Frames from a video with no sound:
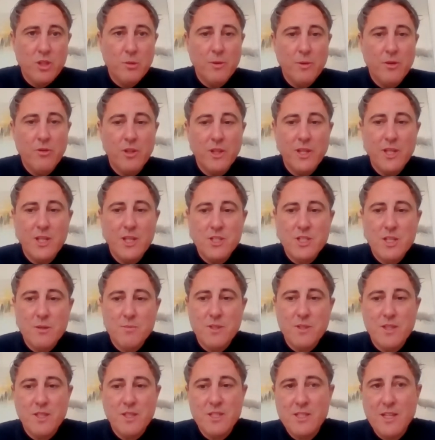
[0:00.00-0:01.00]
about relationships
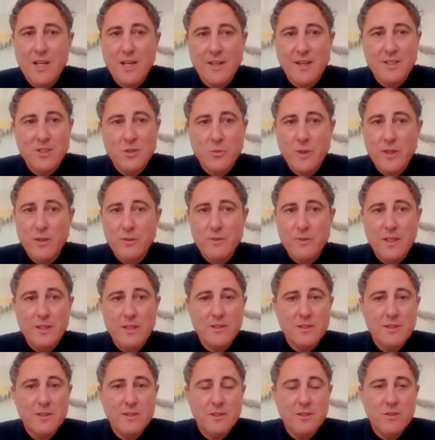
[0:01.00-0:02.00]
at the start as well,
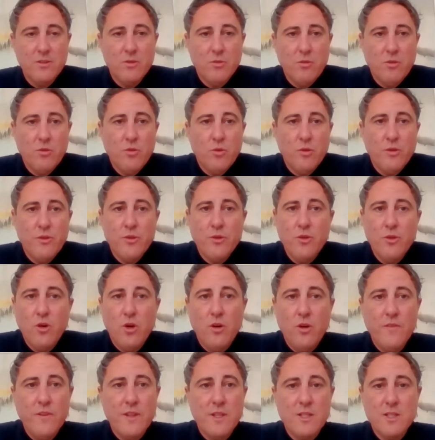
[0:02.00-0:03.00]
and going through
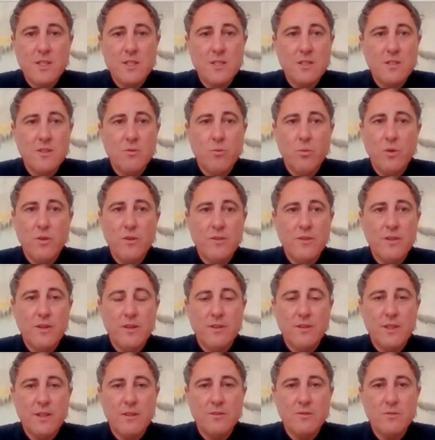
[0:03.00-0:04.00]
all of this is the one
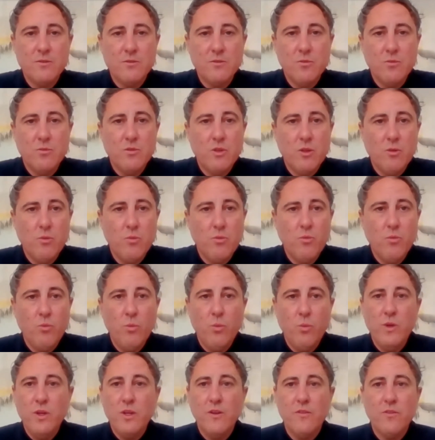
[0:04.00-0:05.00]
thing that
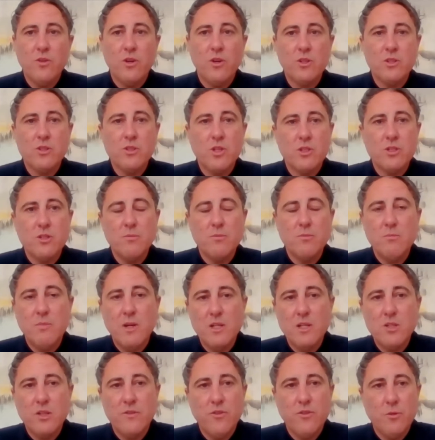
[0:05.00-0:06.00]
we have got such a
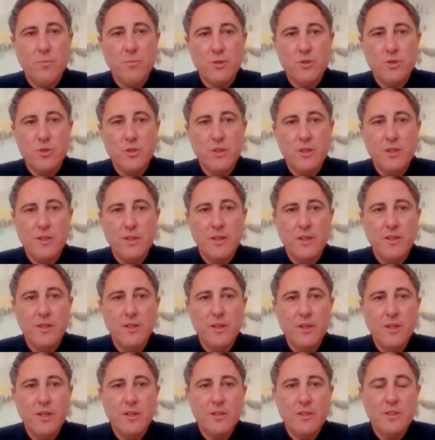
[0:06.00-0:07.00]
massive opportunity
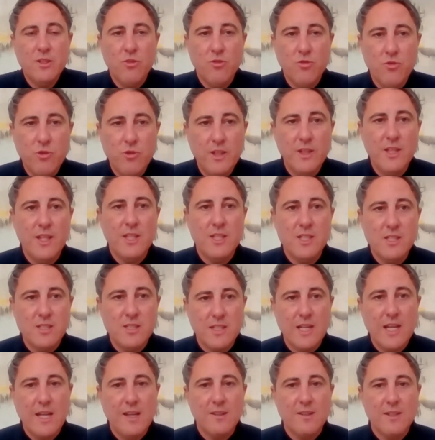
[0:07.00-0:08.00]
to really
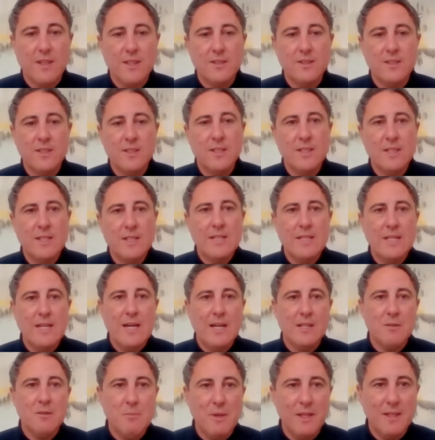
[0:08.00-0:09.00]
strengthen
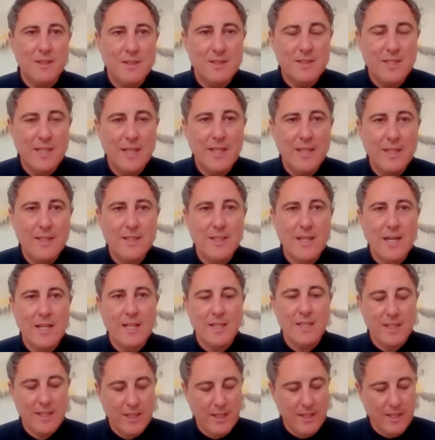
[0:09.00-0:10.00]
and maintain
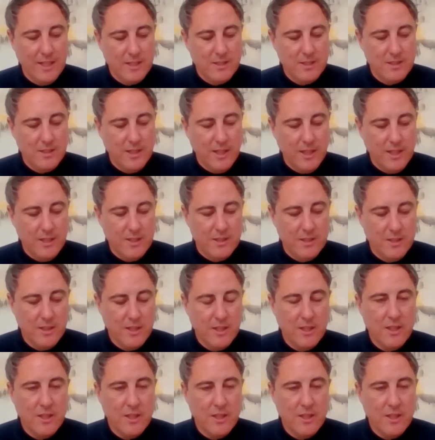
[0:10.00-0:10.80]
and create is these